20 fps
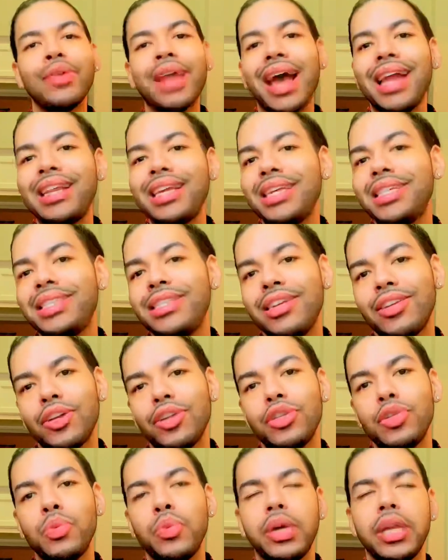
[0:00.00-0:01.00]
I did 10 or
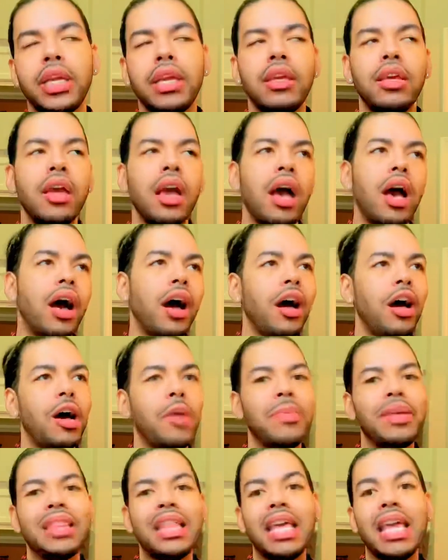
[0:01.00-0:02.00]
20.
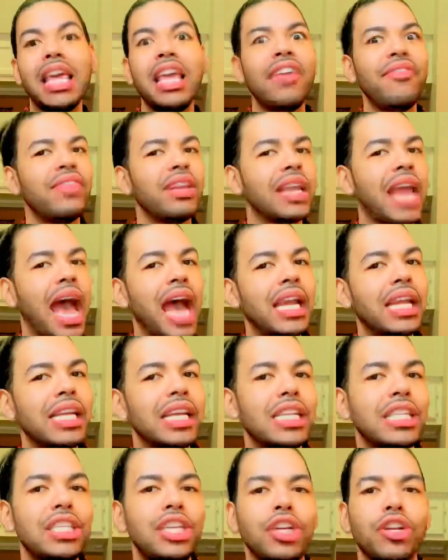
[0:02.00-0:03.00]
In the evening I
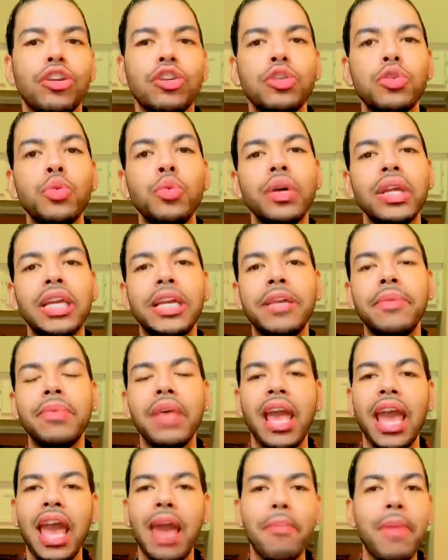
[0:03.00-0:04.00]
did 10 or 20,
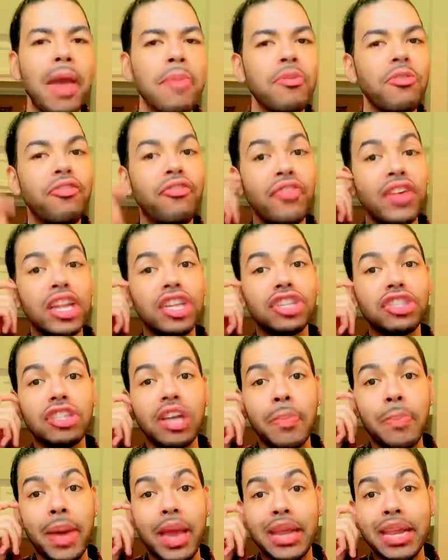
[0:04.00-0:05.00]
and maybe finished
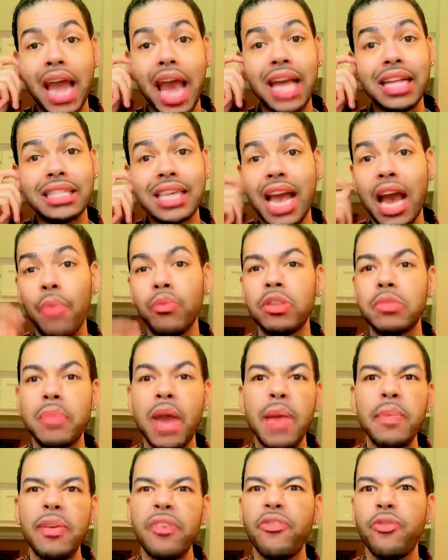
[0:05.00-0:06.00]
up at nighttime with
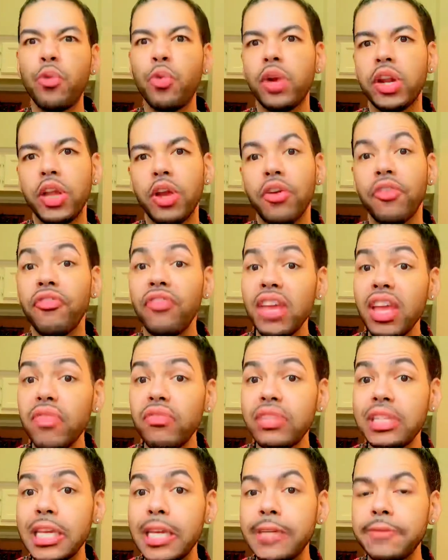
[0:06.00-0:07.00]
maybe 40 or
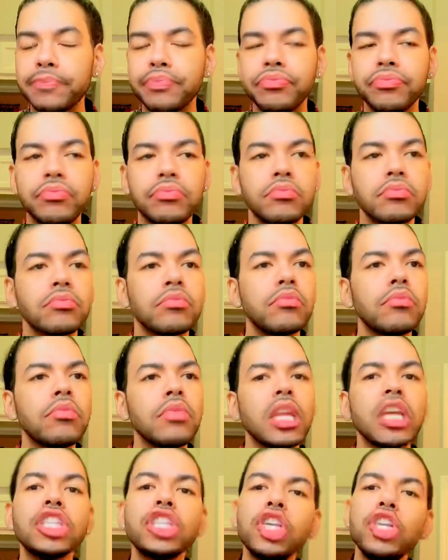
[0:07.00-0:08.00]
50.
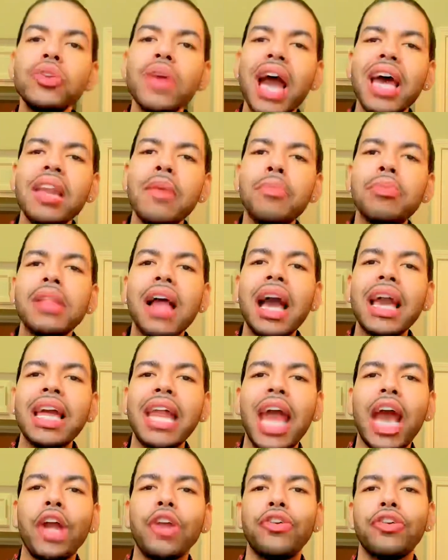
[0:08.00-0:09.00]
So you kind of block it
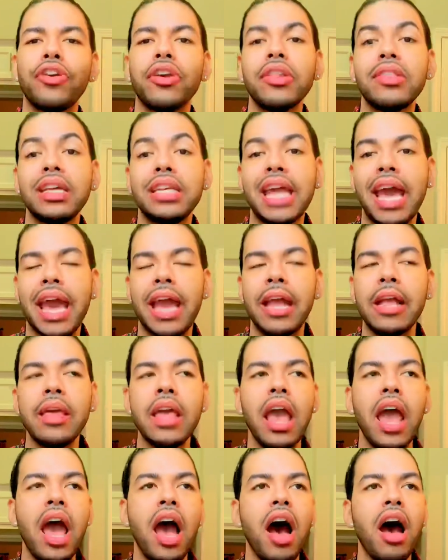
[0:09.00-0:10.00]
out during the day.
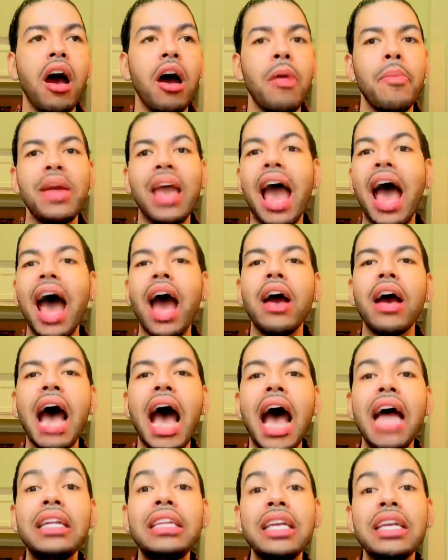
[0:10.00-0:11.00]

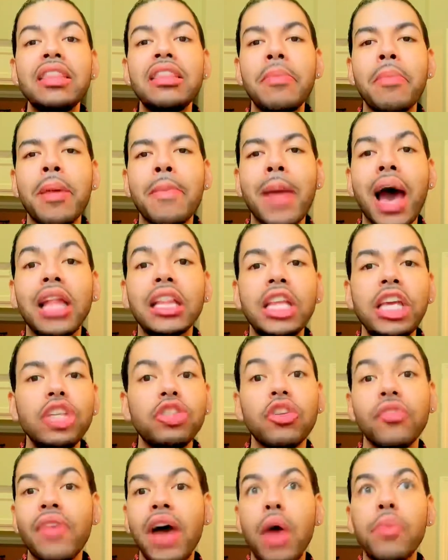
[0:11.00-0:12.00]
I did them in my
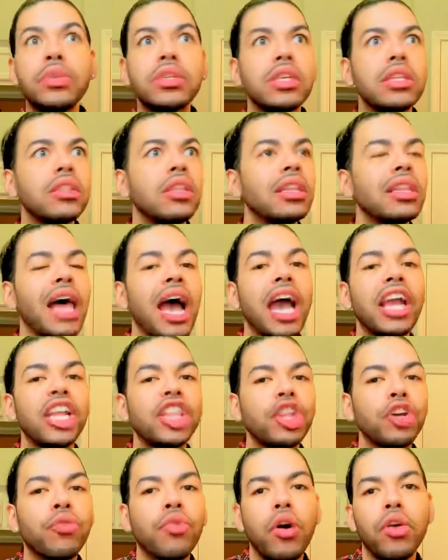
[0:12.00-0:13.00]
leisure. If I was in the line at
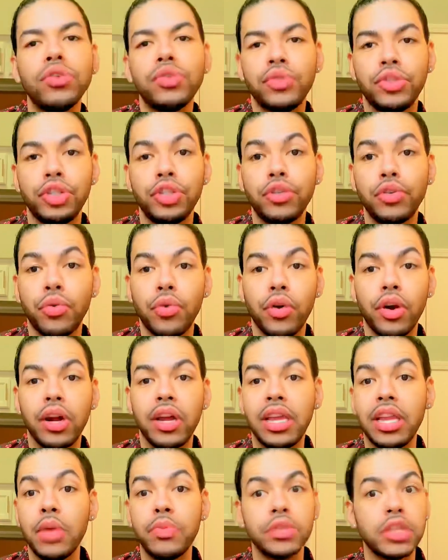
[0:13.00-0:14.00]
the grocery store
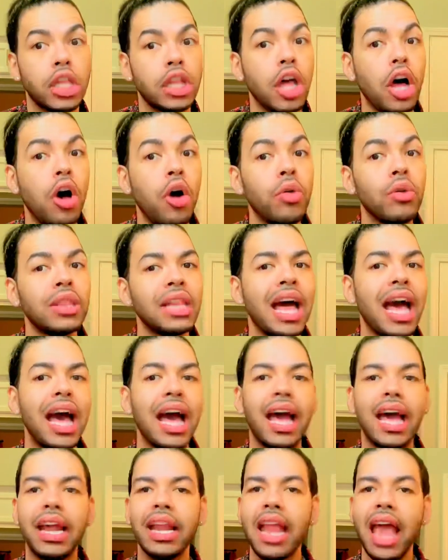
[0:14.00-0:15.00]
and it was a long
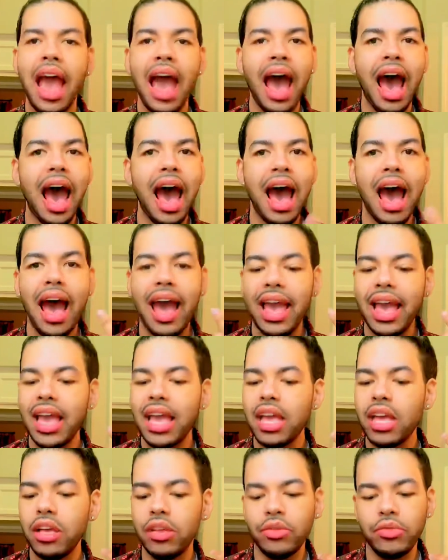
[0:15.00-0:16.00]
line,
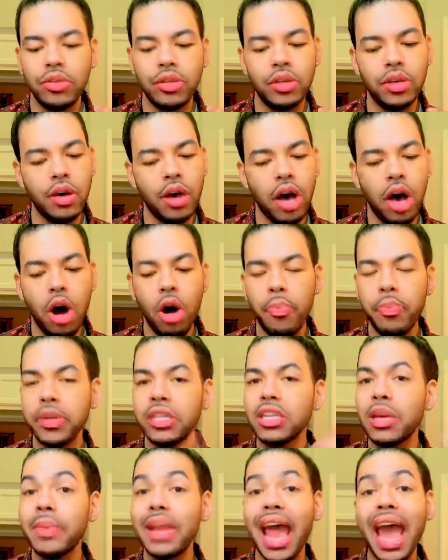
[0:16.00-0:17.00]
I opened
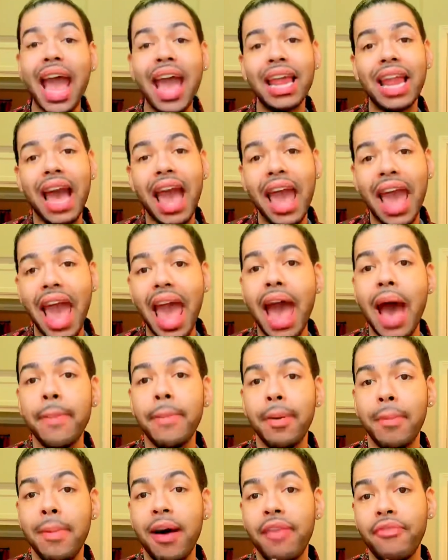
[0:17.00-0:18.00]
up, and I had an app
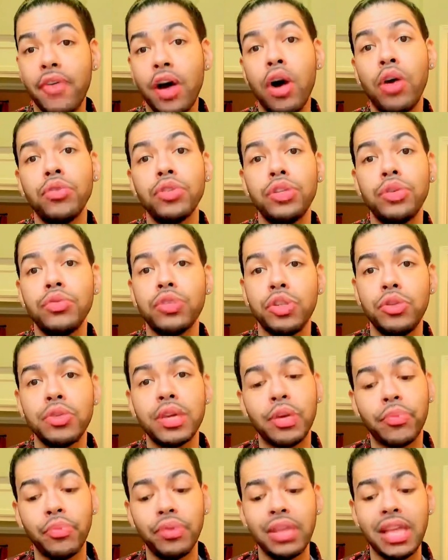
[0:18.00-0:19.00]
on my phone too, so you
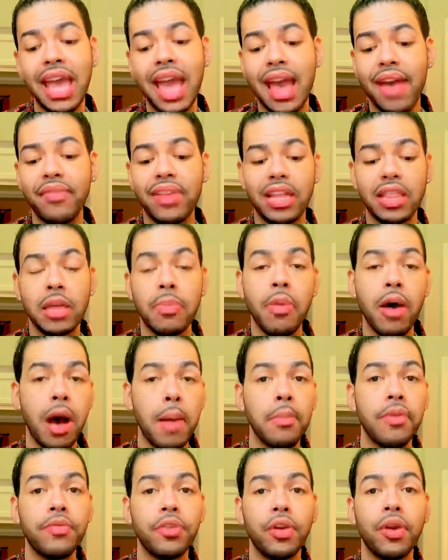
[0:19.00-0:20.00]
can really have it at the
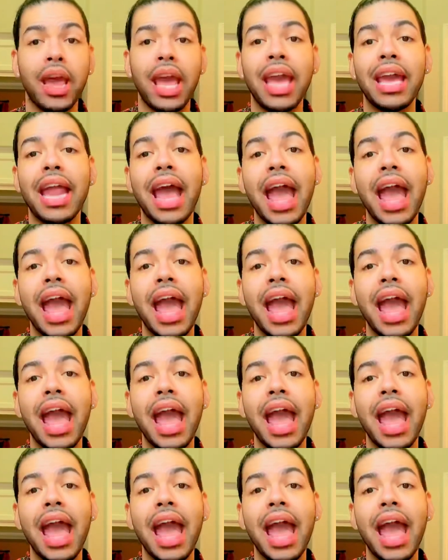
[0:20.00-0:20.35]
palm of your hand.